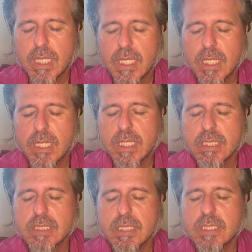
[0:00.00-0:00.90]
and
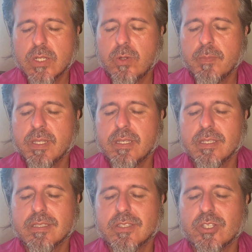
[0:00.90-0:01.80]
this disagreement
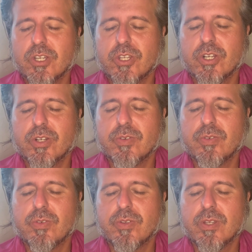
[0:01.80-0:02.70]
is not of
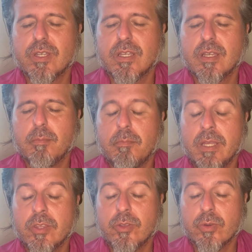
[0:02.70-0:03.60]

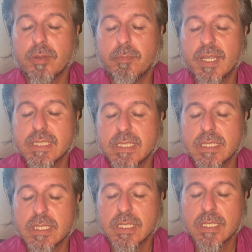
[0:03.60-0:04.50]
mental
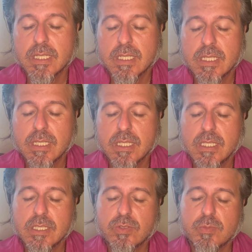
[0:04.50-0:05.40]
capacity.
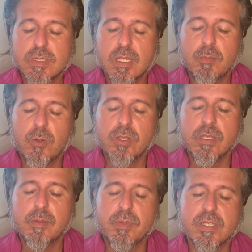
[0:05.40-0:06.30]
It's from someone
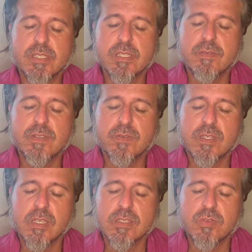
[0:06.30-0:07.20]
that perceives
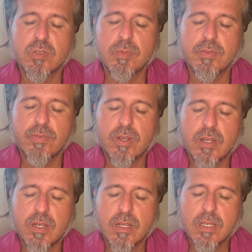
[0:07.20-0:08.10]
things from
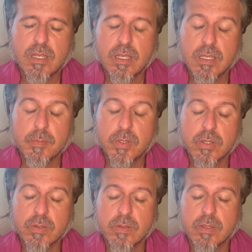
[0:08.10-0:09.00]
afar and
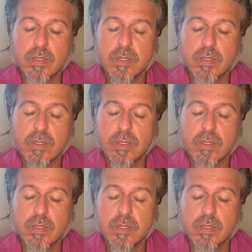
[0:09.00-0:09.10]
beyond.